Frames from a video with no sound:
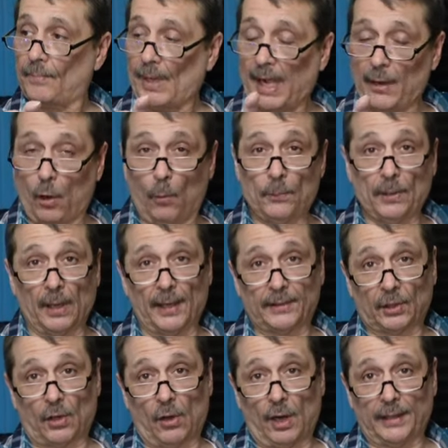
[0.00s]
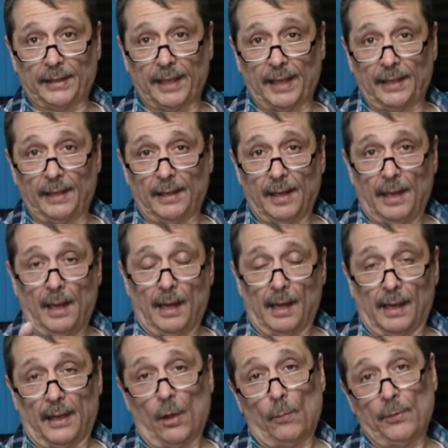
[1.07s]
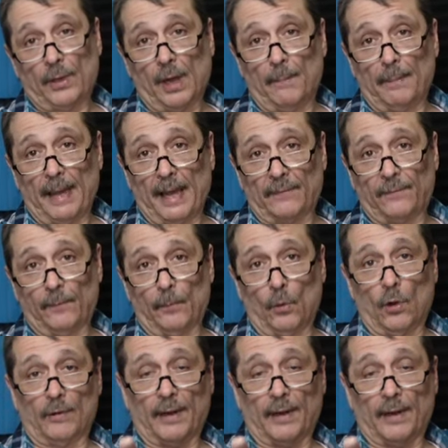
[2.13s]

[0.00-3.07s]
I hope you like the content, and I hope you come back for more.